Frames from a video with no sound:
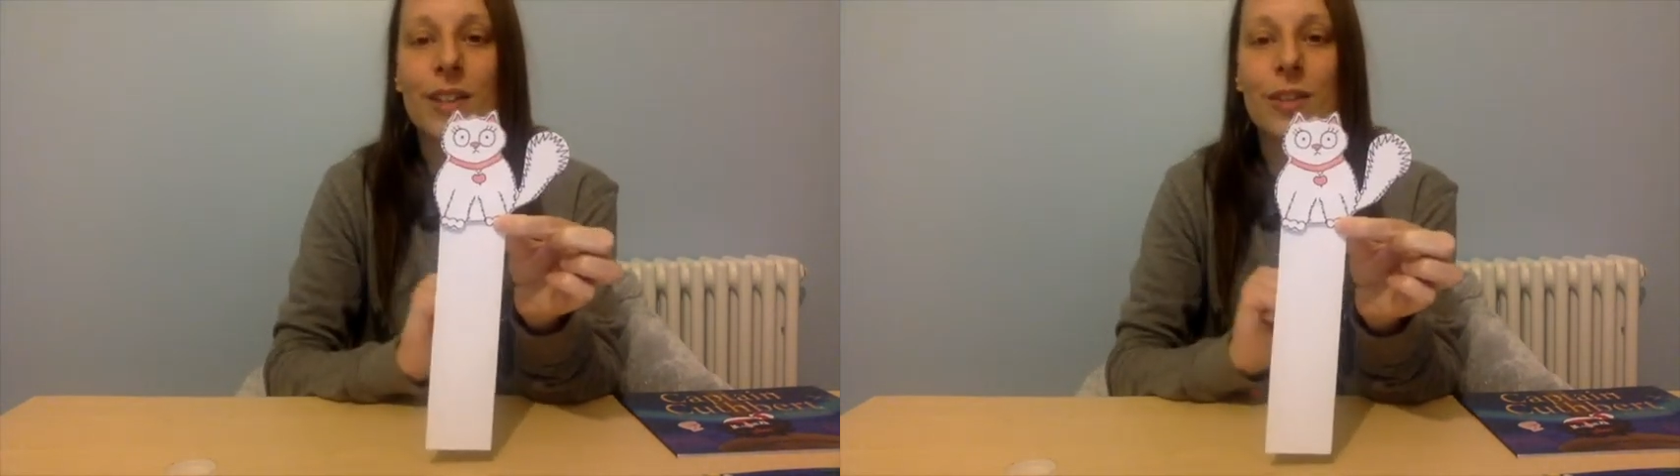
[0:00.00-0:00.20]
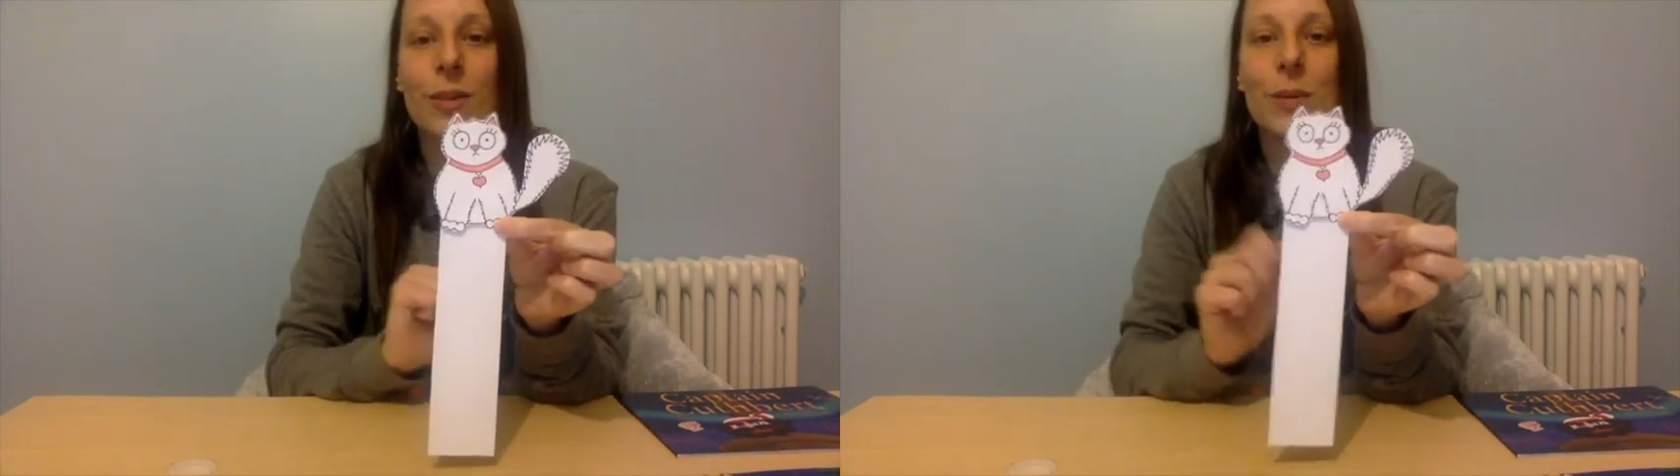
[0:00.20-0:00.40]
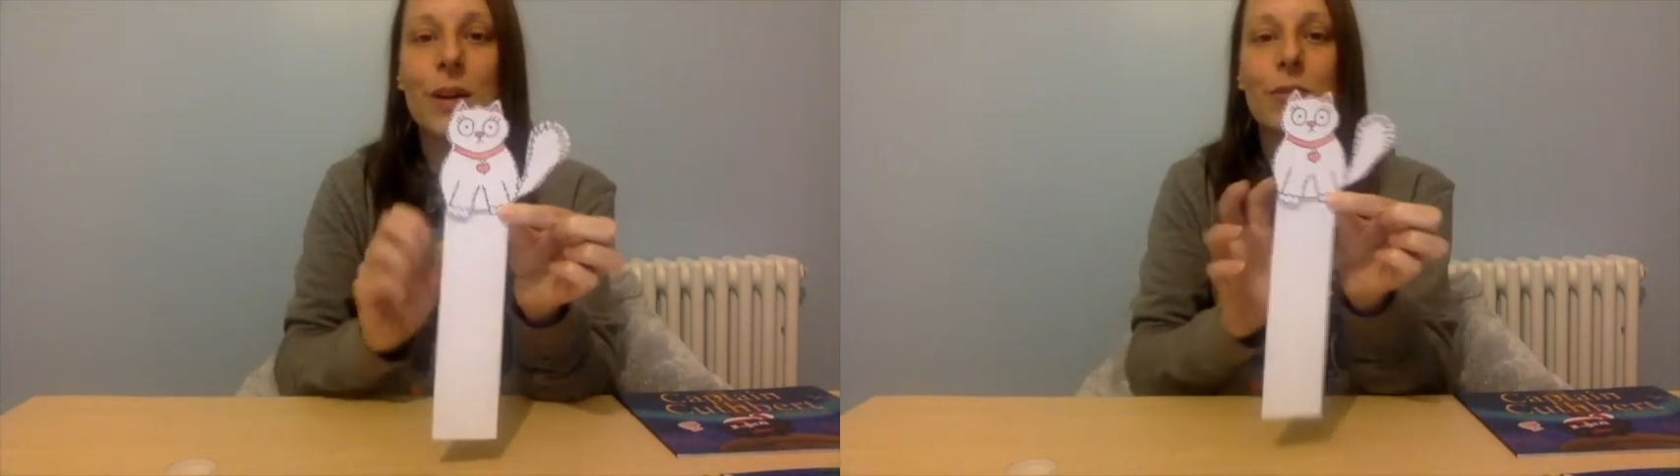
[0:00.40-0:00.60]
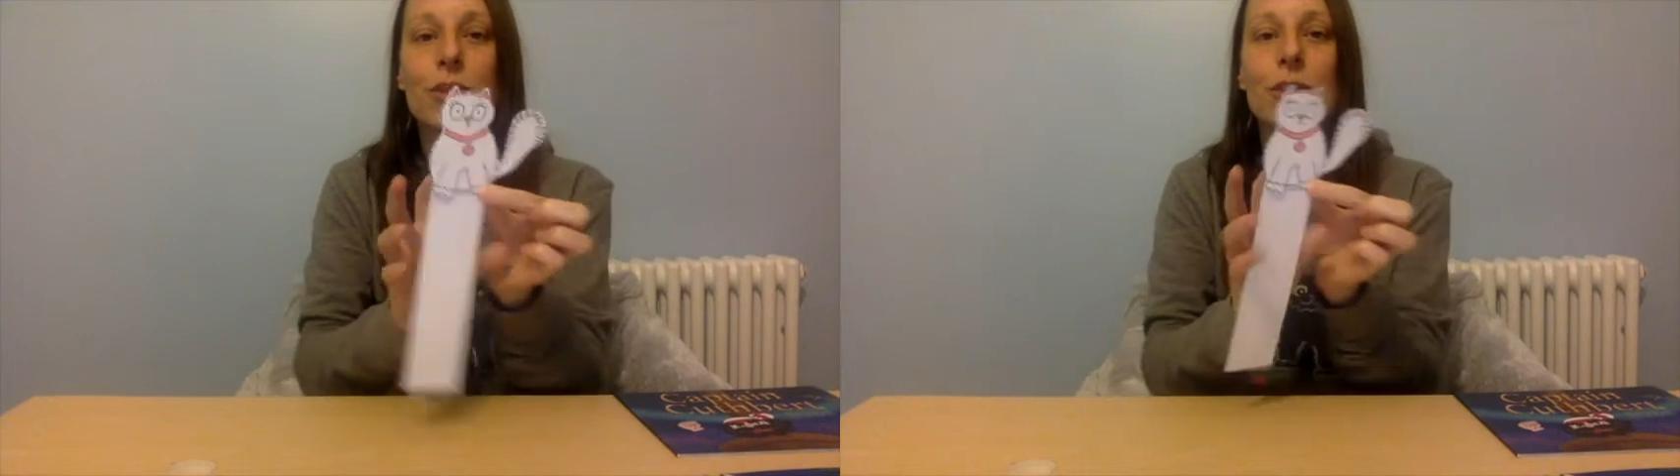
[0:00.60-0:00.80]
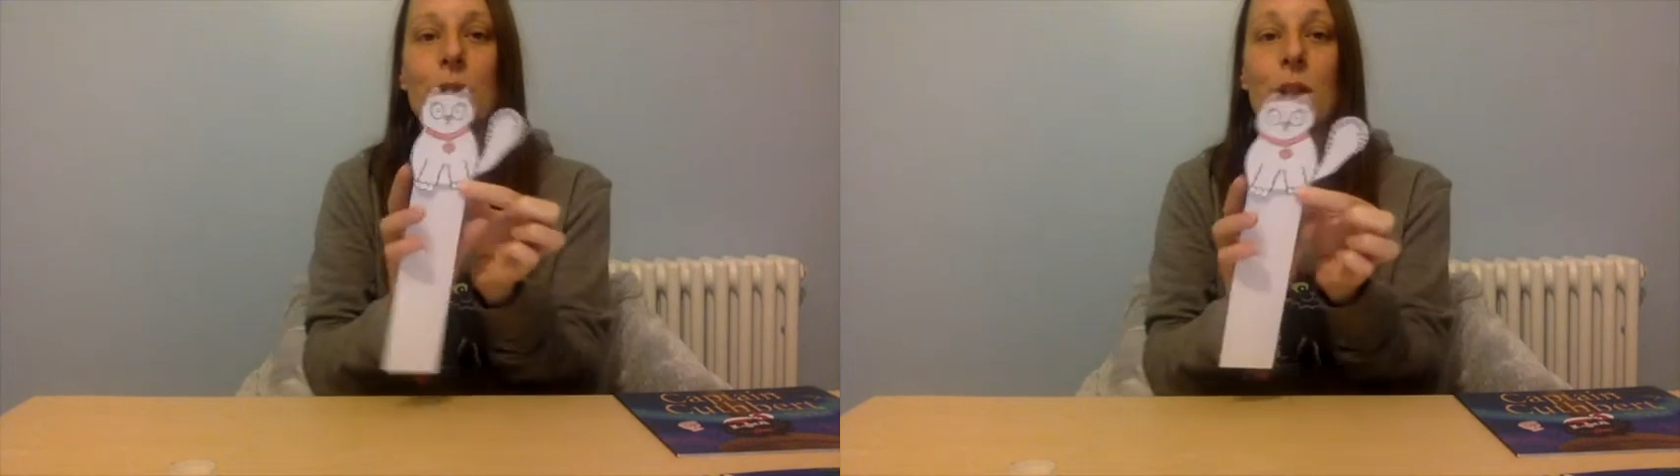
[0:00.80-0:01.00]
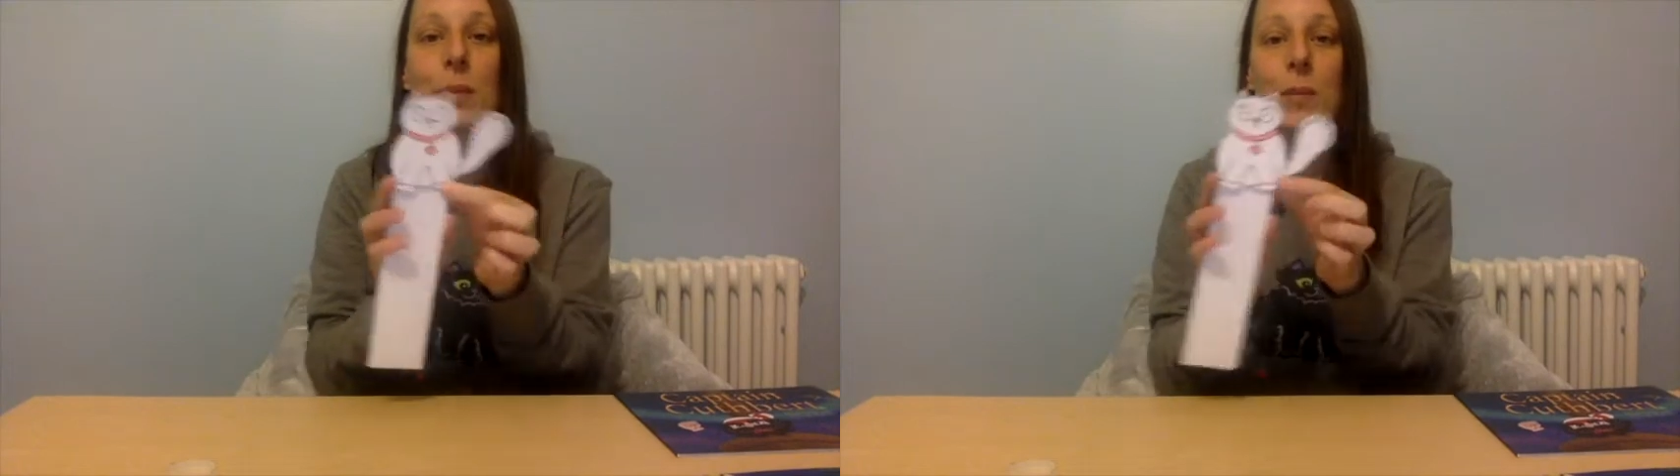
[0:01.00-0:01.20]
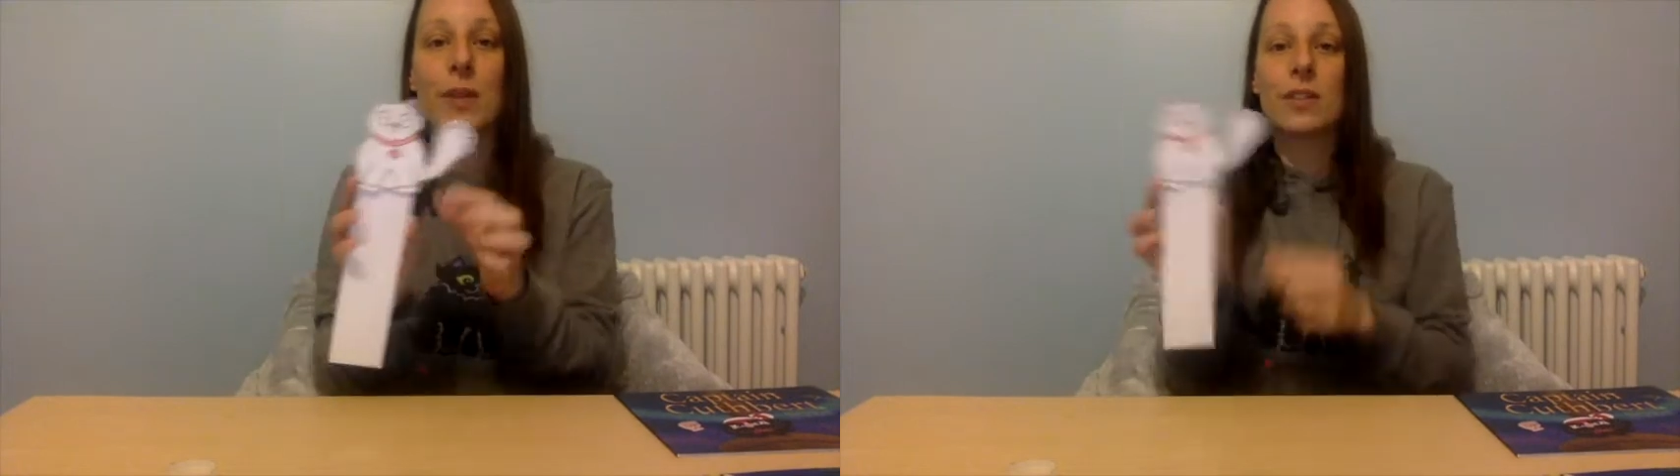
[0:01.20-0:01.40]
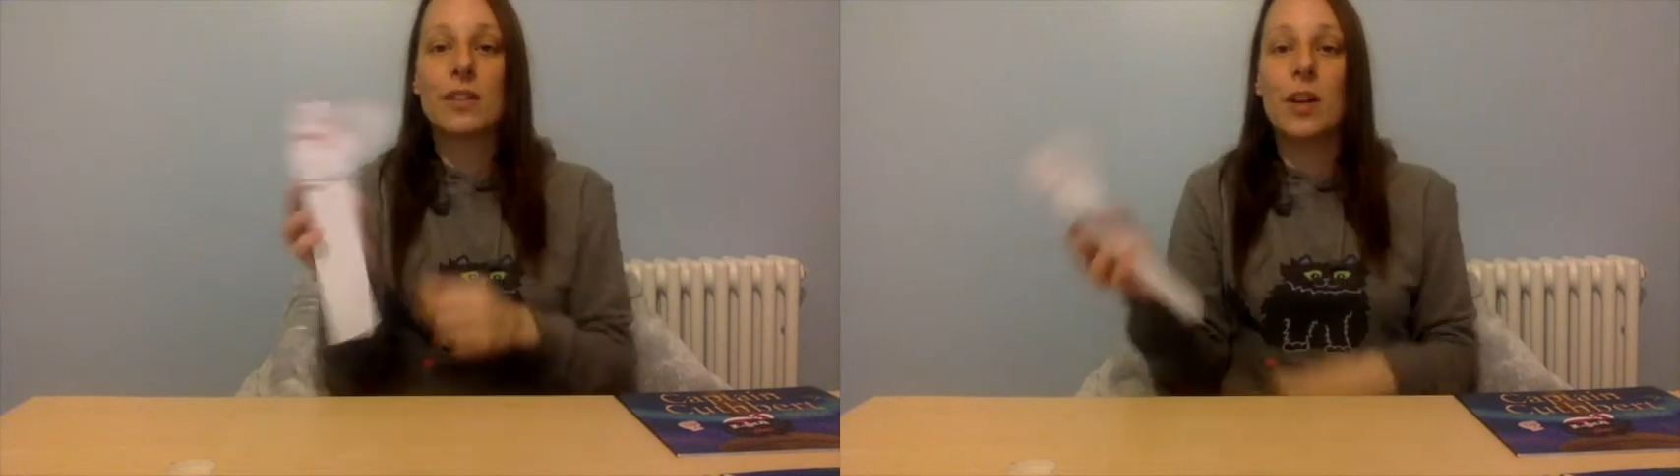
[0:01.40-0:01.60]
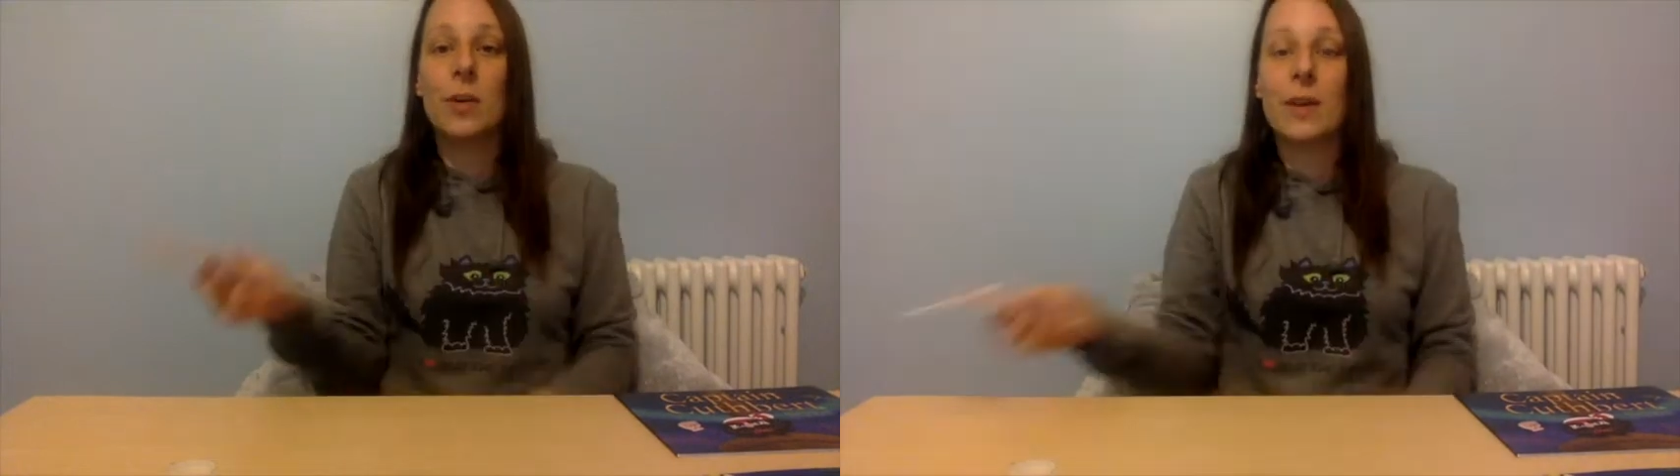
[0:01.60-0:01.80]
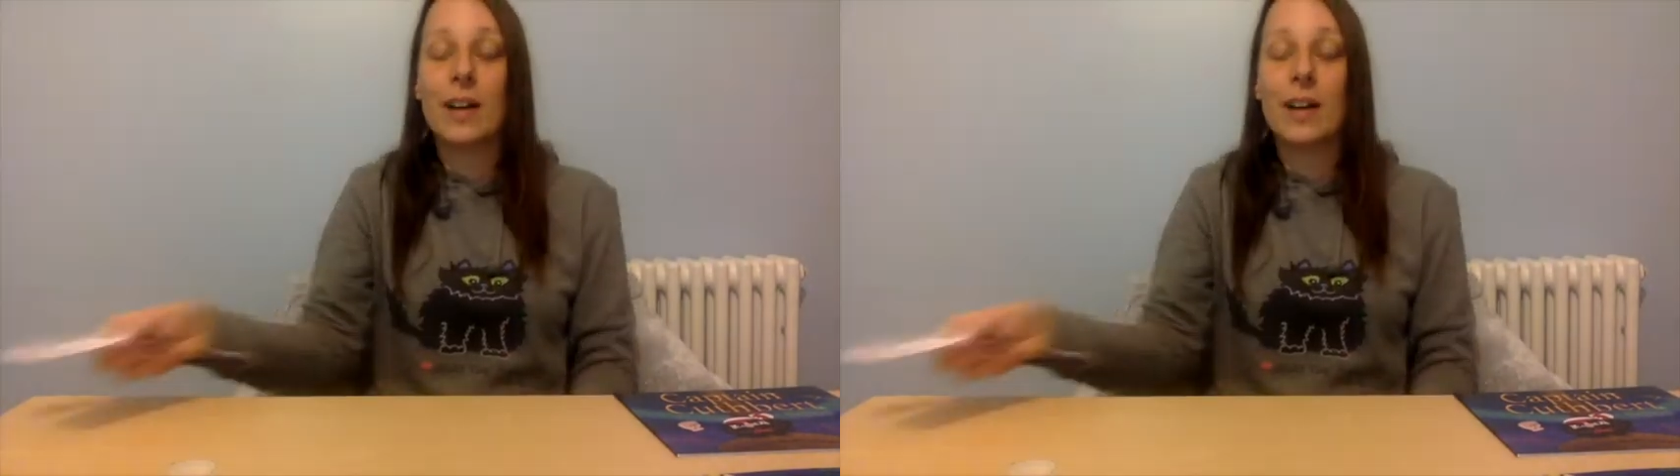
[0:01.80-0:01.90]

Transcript: So I'll show you the bookmarks now,